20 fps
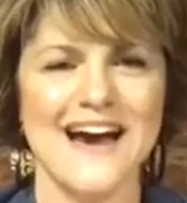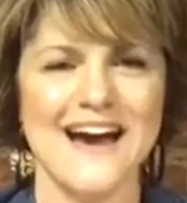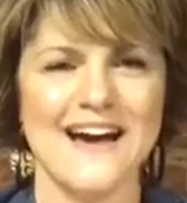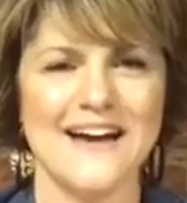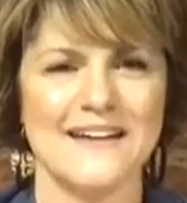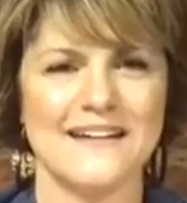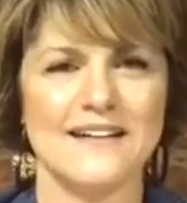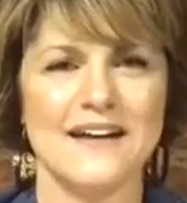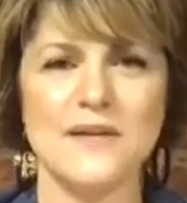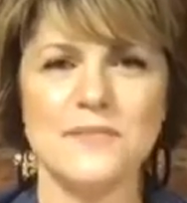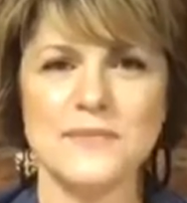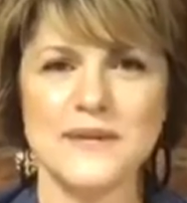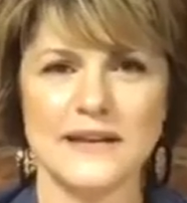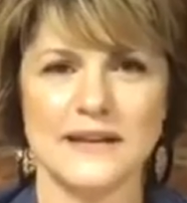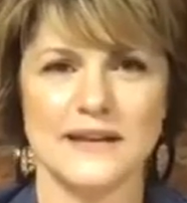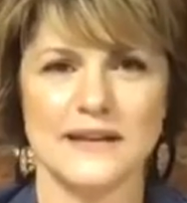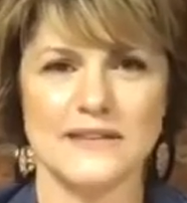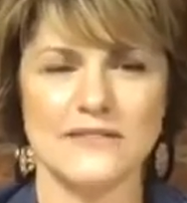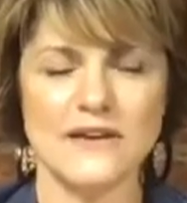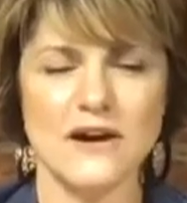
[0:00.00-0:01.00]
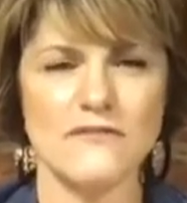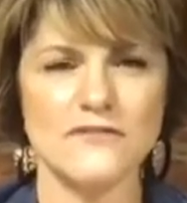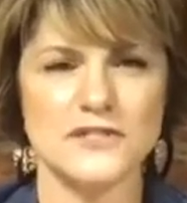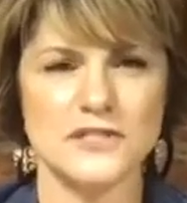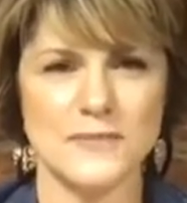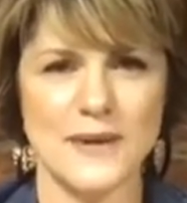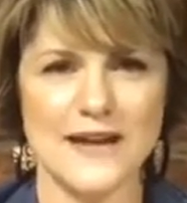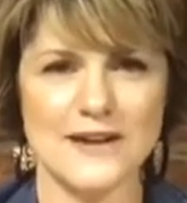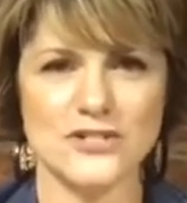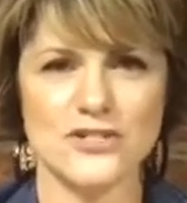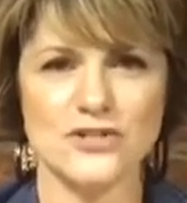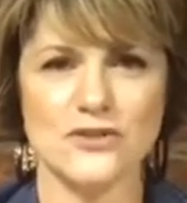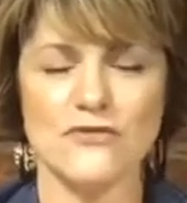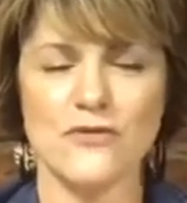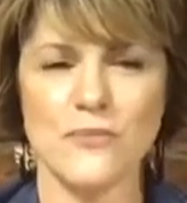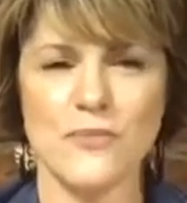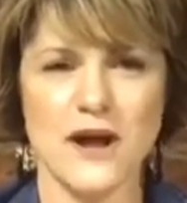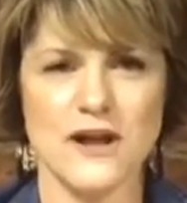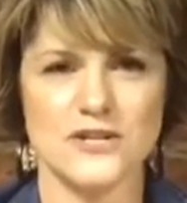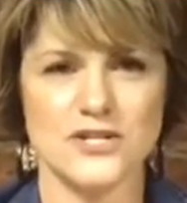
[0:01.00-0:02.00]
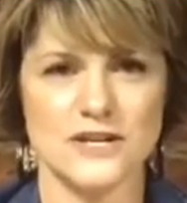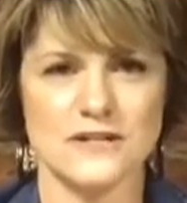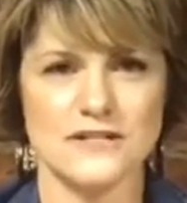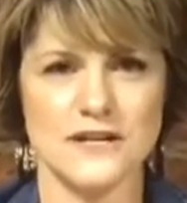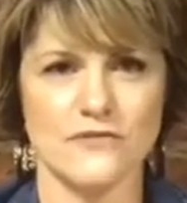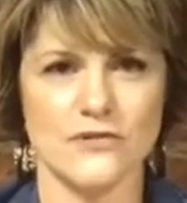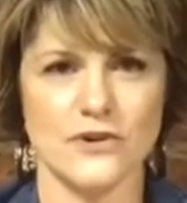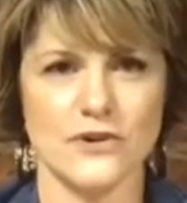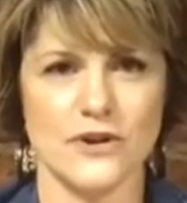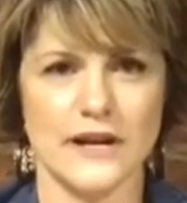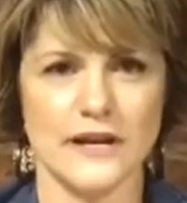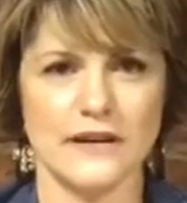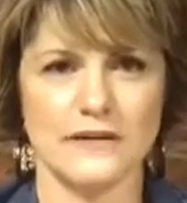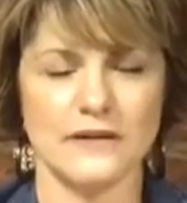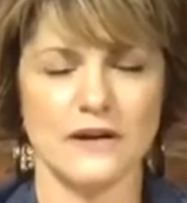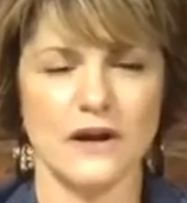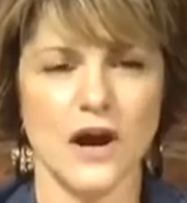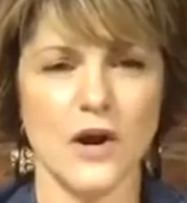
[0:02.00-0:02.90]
Hi, I'm Nikki, the Office Manager for Project EverGreen.